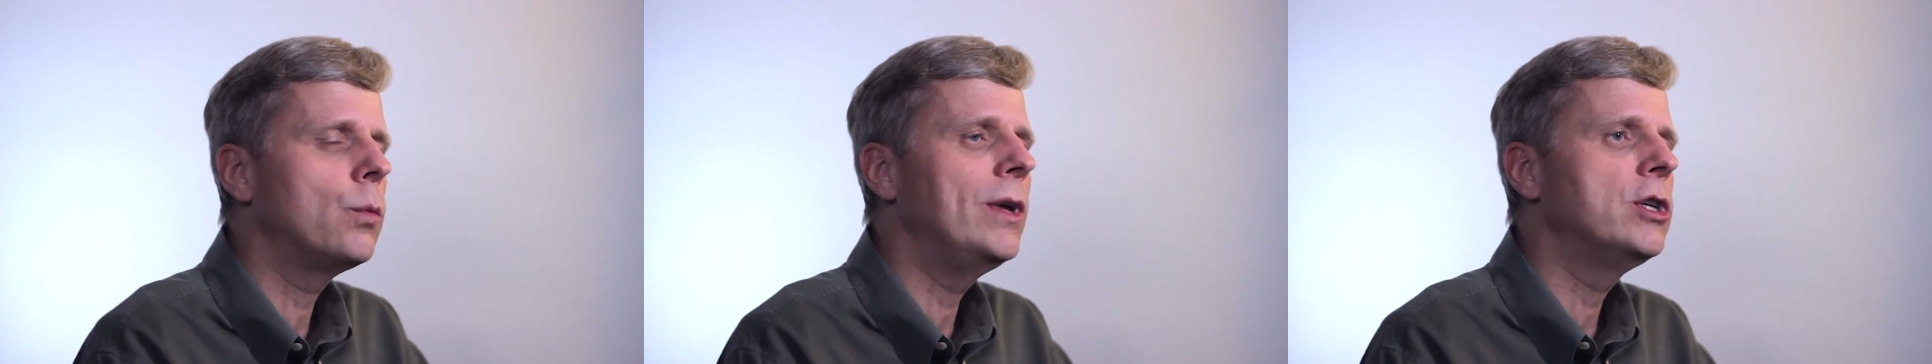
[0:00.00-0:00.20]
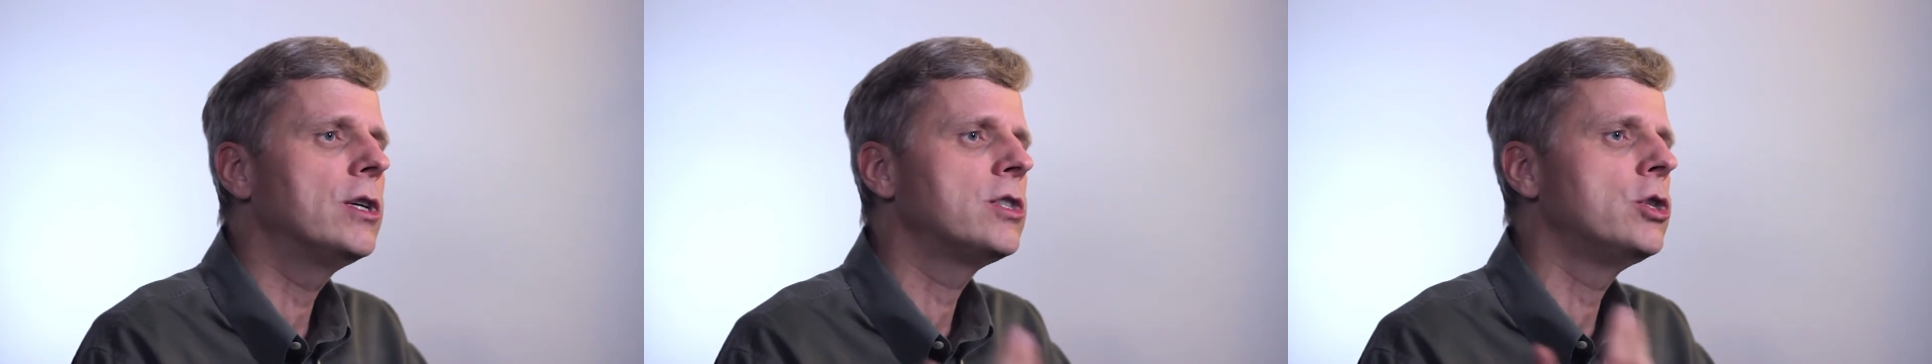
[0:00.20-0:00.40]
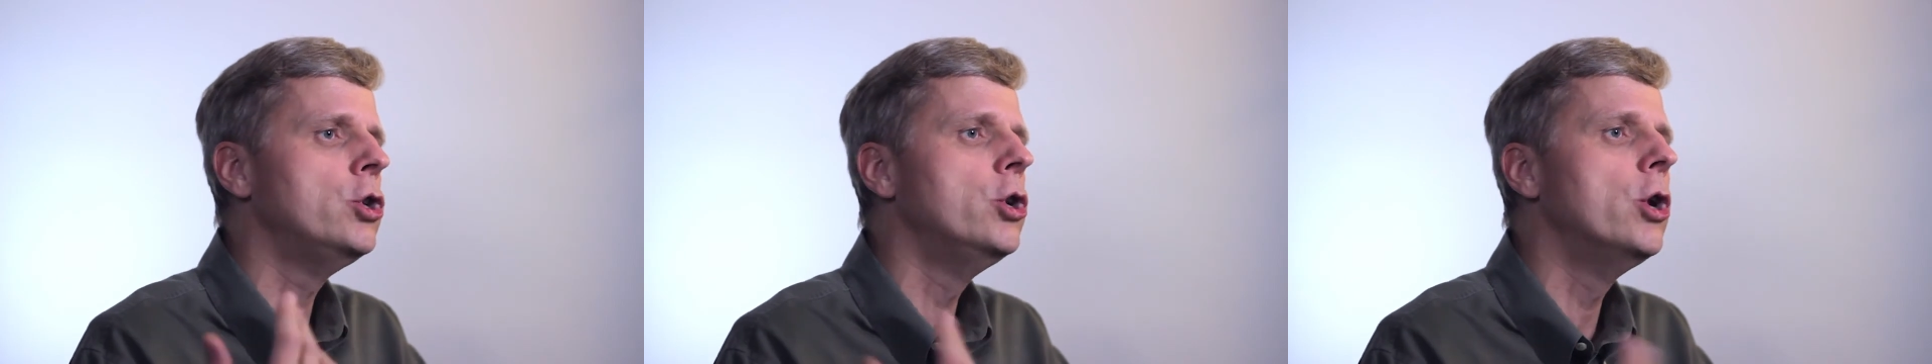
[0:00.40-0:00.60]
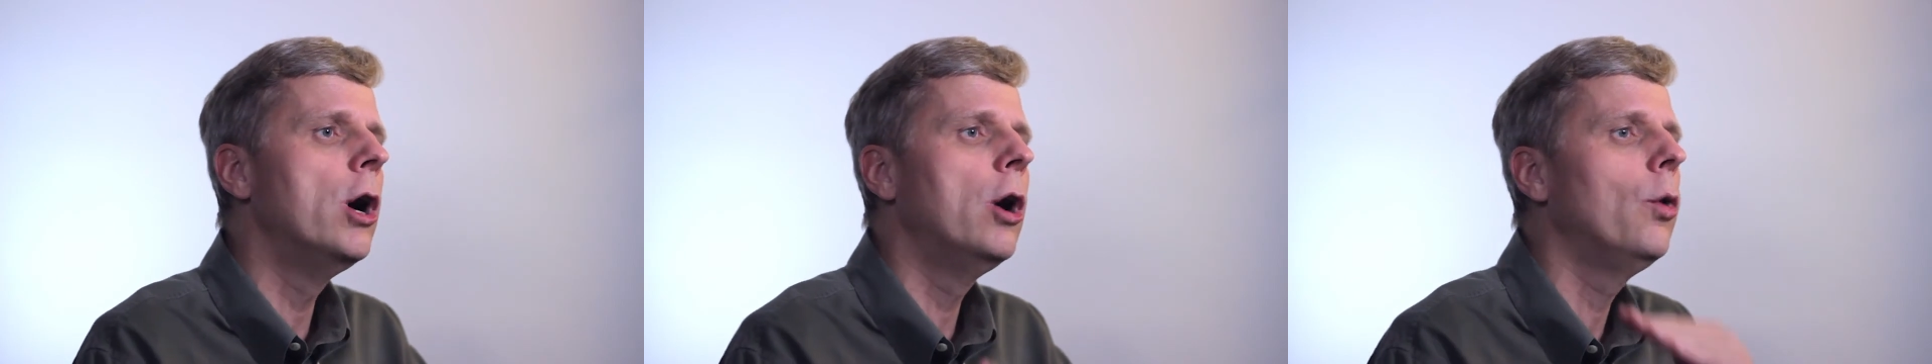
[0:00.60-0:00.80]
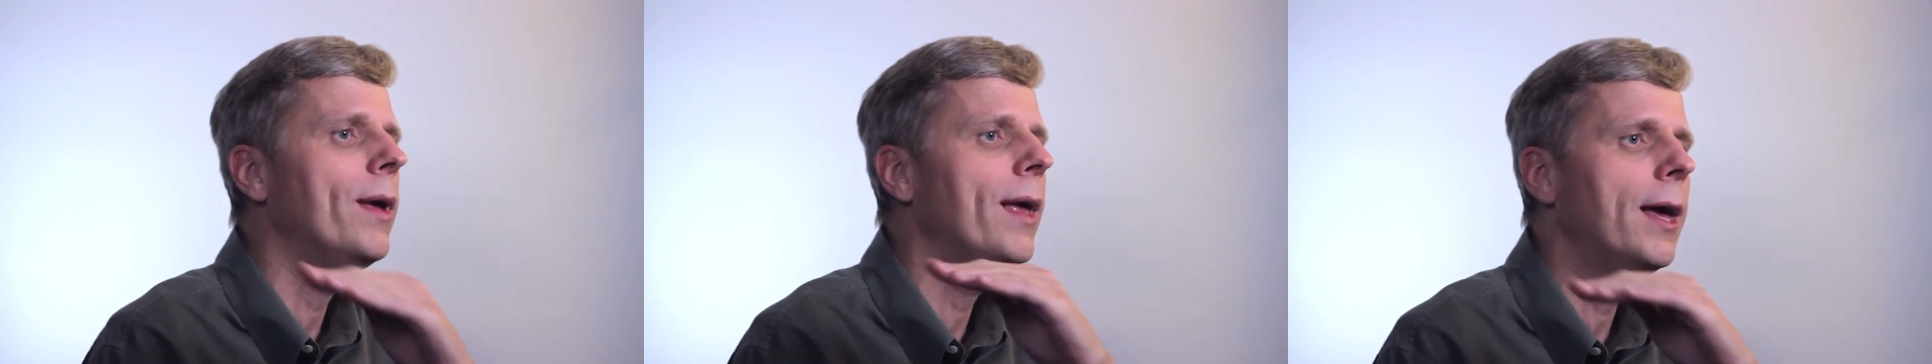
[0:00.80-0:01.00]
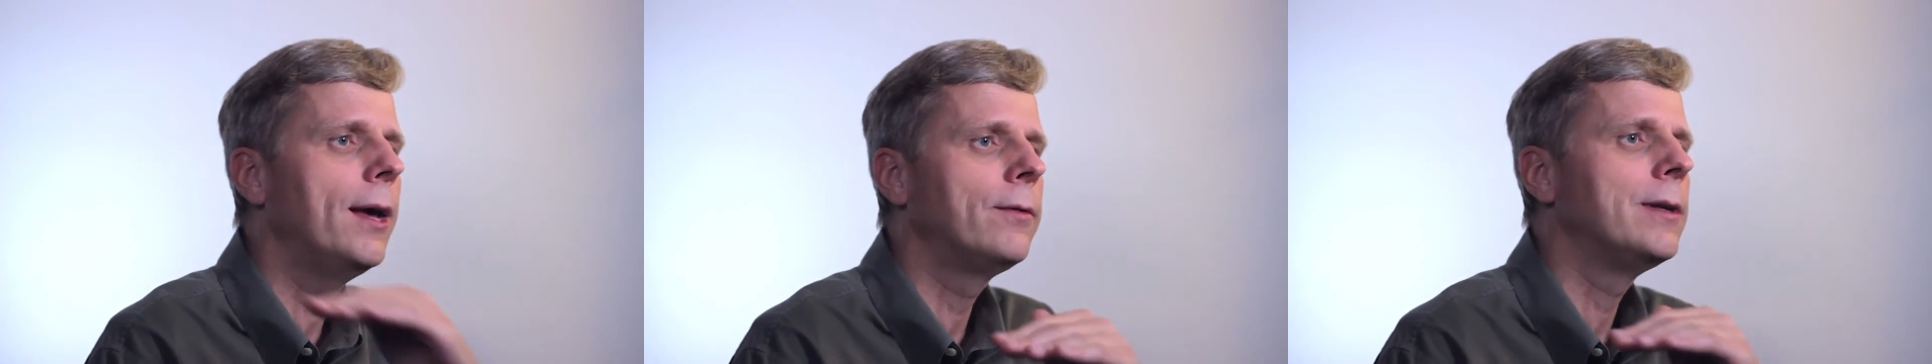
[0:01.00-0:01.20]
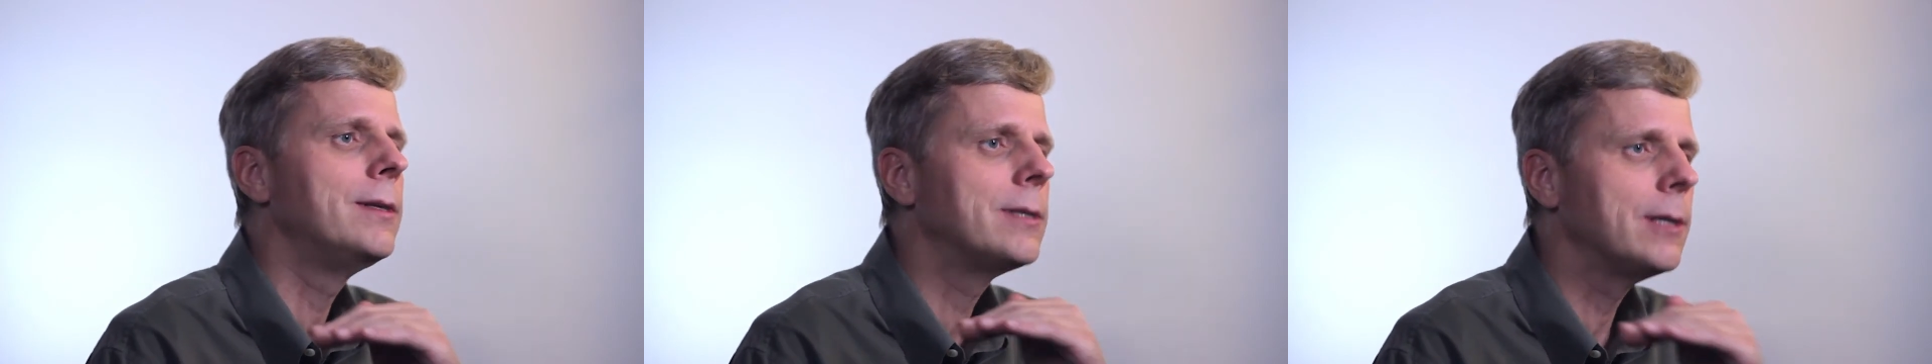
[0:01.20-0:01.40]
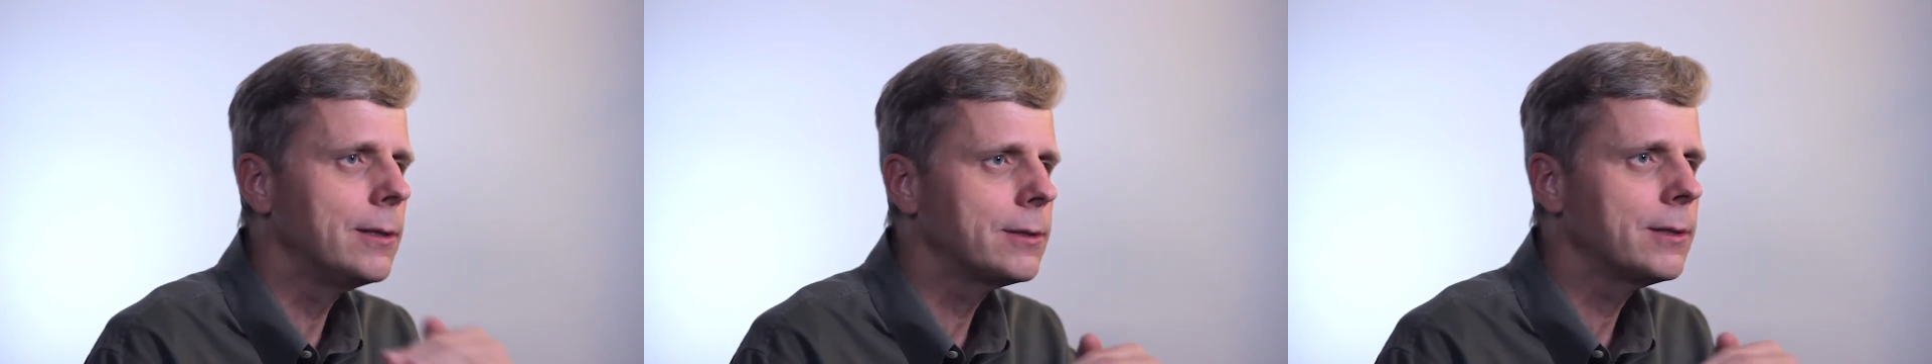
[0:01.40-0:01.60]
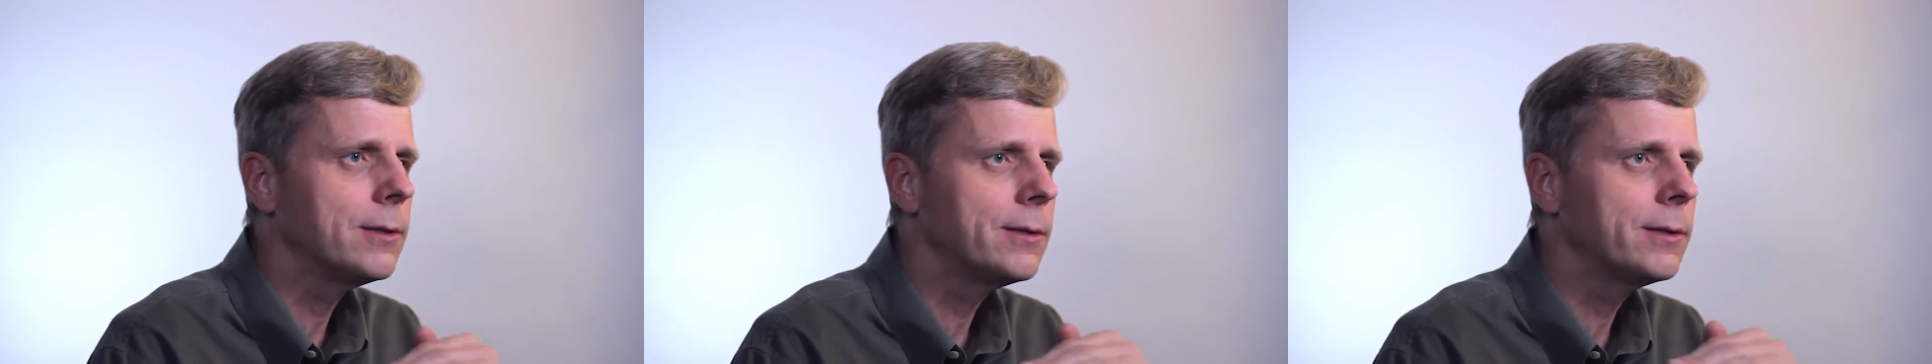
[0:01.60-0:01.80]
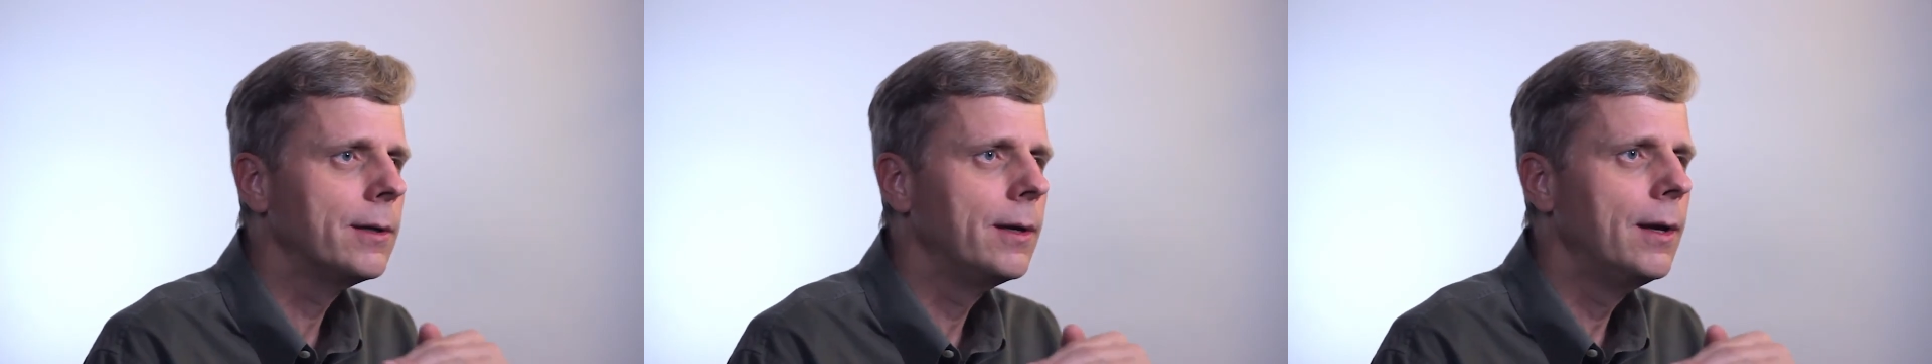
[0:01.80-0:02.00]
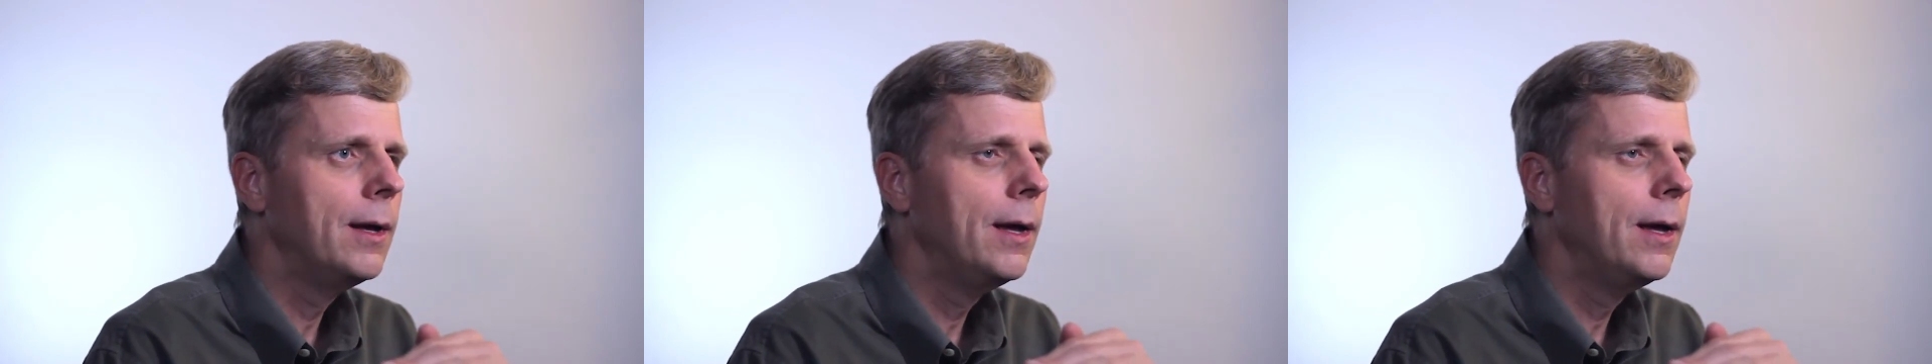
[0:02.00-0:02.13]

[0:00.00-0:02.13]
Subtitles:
We just know we have consensus.